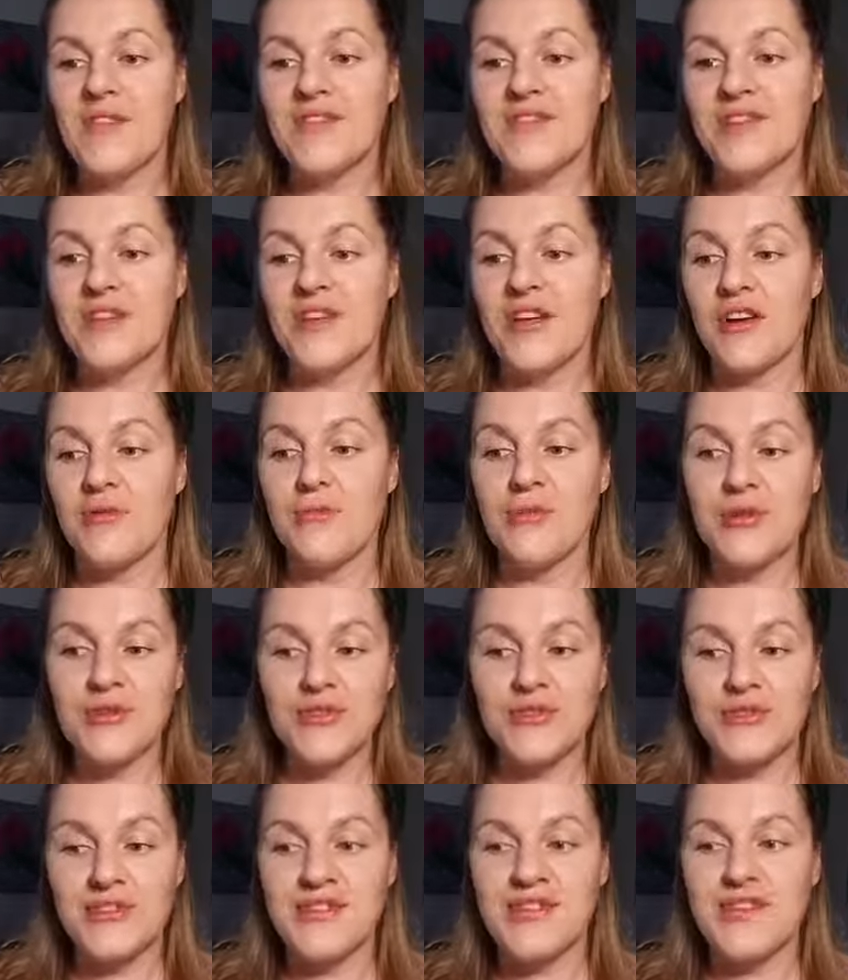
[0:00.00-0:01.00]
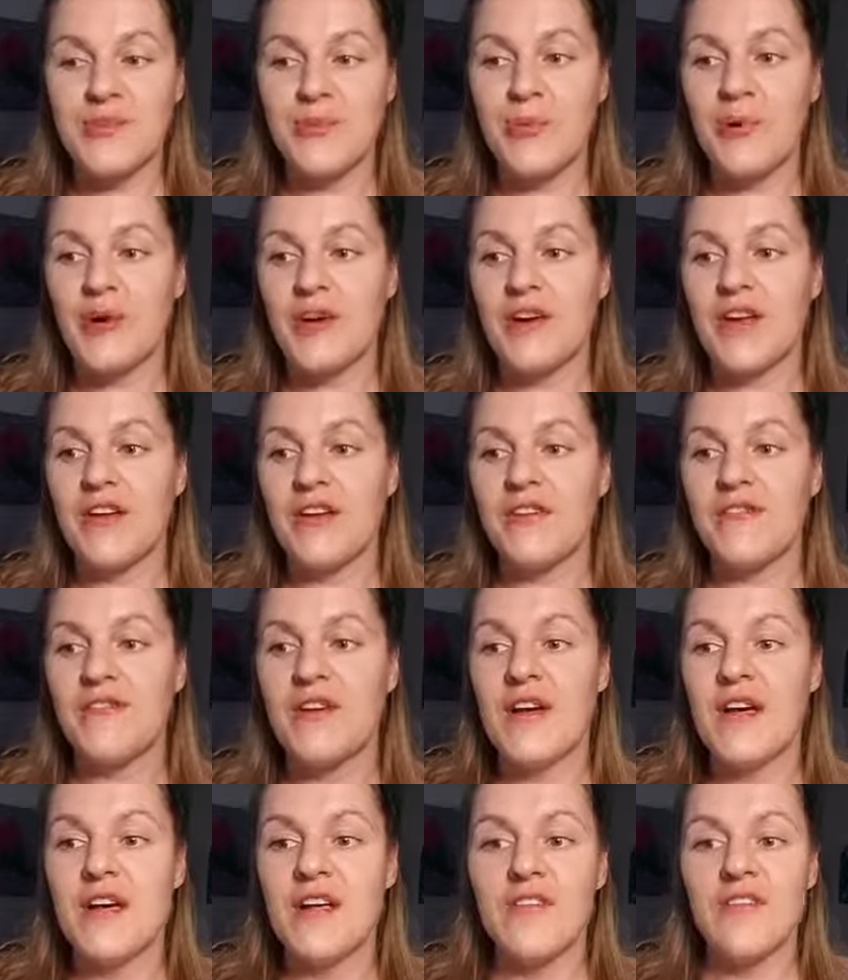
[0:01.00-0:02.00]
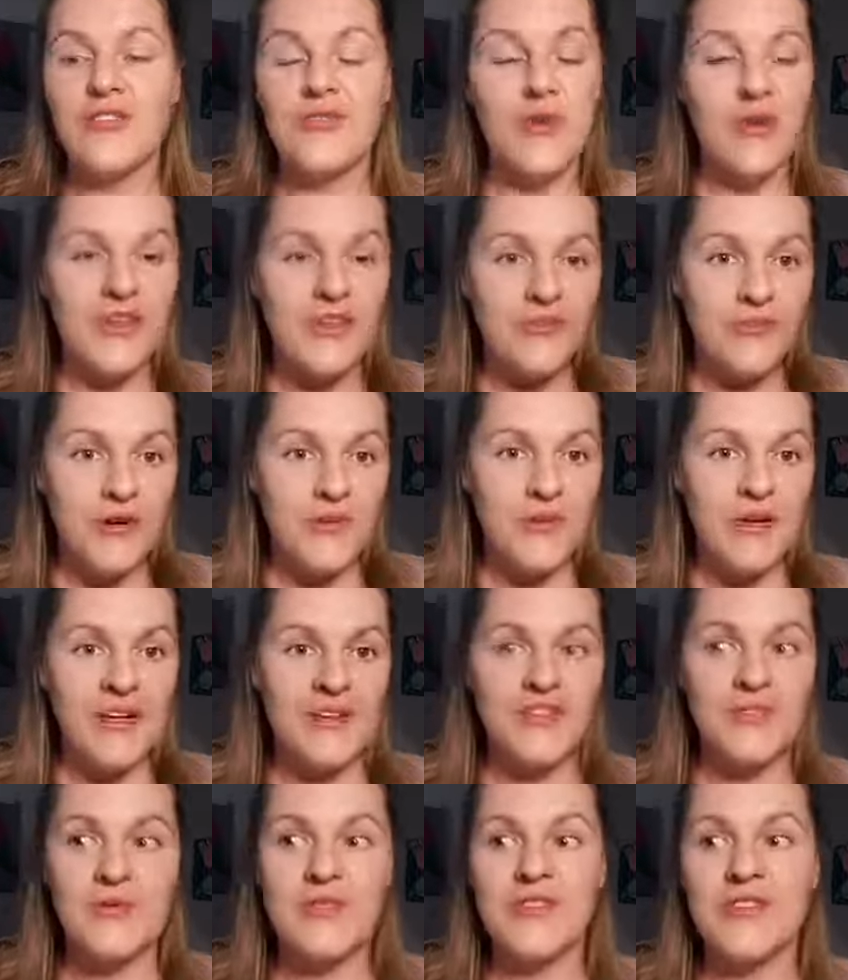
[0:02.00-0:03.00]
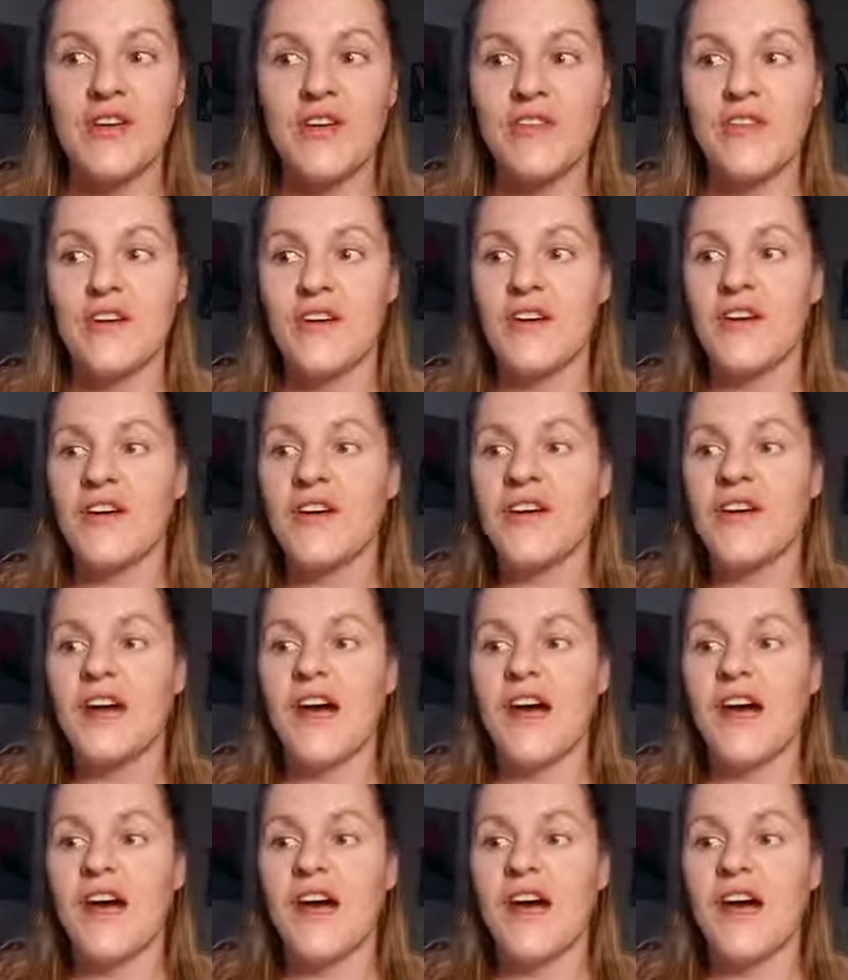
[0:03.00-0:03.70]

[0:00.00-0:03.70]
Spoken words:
So they're mutually supportive, transforming into each other.